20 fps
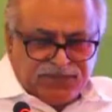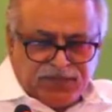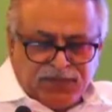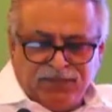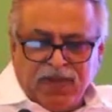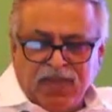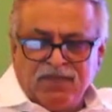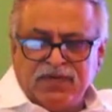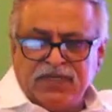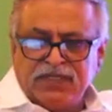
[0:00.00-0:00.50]

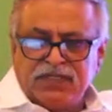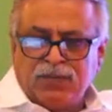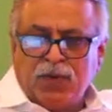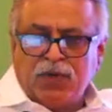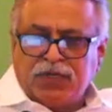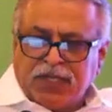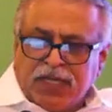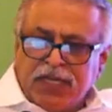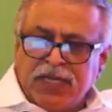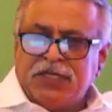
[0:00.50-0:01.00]
survival is
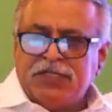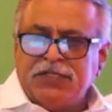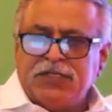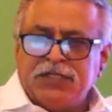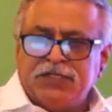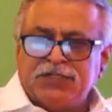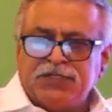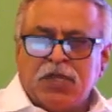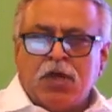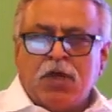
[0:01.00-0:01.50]
about 8
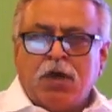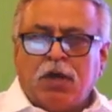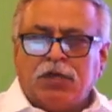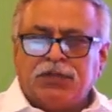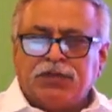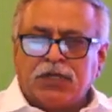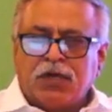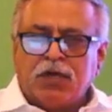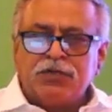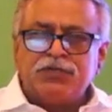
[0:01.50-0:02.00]
years. On
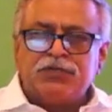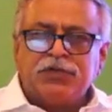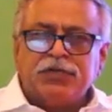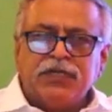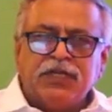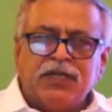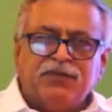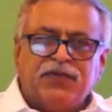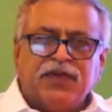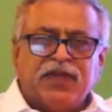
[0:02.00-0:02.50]
the
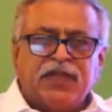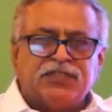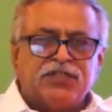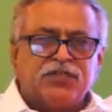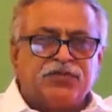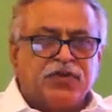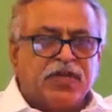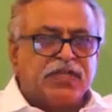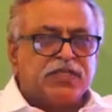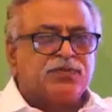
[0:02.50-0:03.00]
contrary, if he gets a
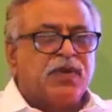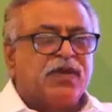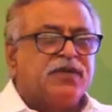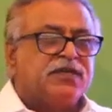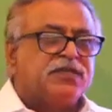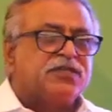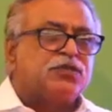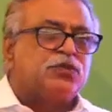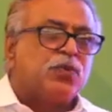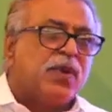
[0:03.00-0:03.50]
transplant,
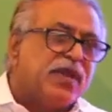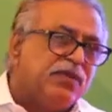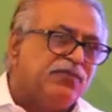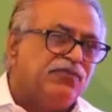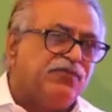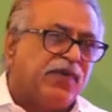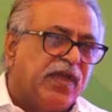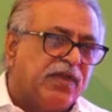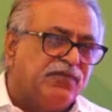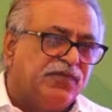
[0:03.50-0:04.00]
it's
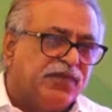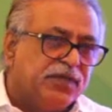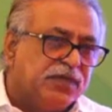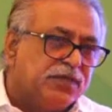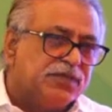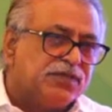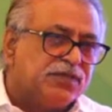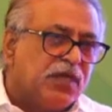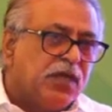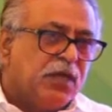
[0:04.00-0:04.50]
25
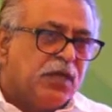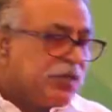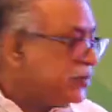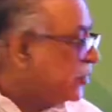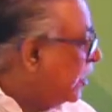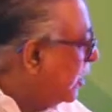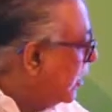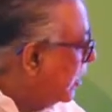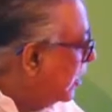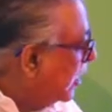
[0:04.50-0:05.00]
years.
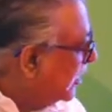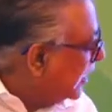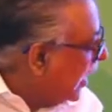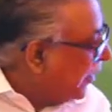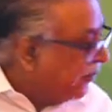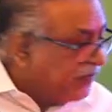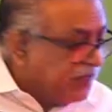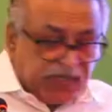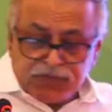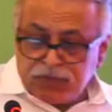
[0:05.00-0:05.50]
So yeah,
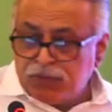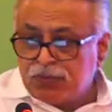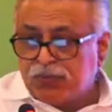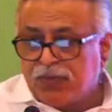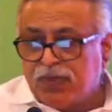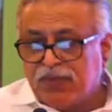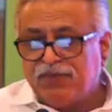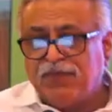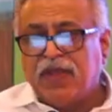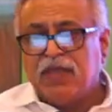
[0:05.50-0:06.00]
that's to
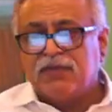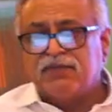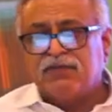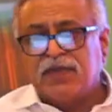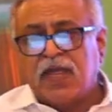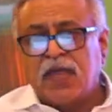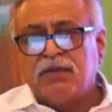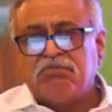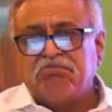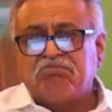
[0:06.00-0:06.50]
25.
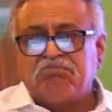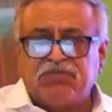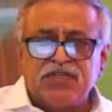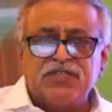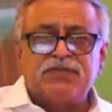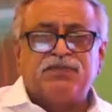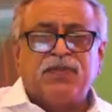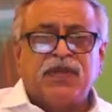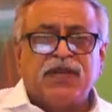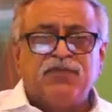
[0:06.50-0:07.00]
And
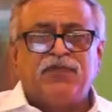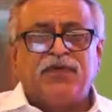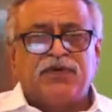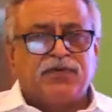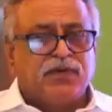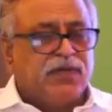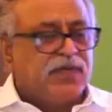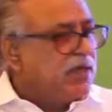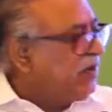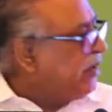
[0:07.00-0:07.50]
this
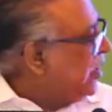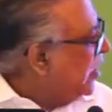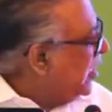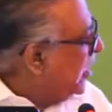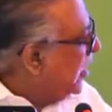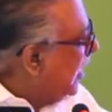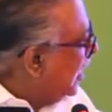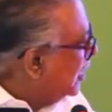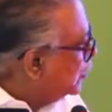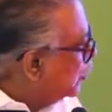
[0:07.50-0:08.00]
benefit in an
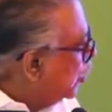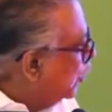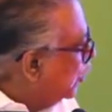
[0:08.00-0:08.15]
age